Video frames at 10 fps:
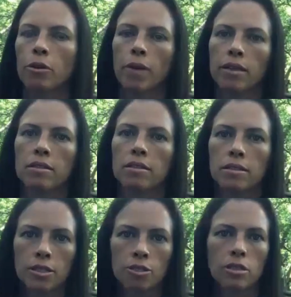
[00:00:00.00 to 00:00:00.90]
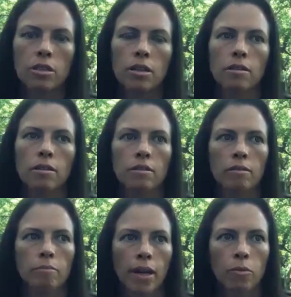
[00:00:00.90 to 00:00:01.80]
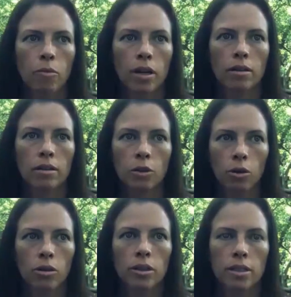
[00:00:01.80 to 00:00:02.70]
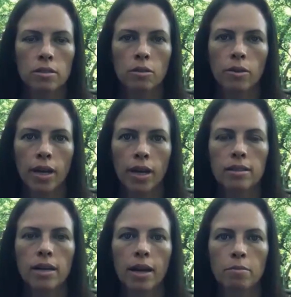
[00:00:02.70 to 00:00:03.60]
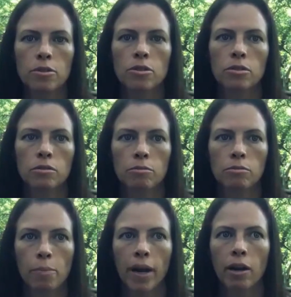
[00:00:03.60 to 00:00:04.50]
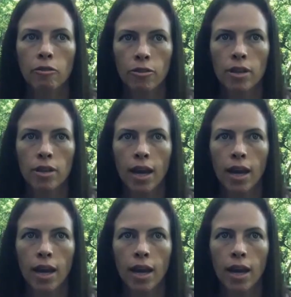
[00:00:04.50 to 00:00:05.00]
Purdue made a decision and made one early so we had time to prepare for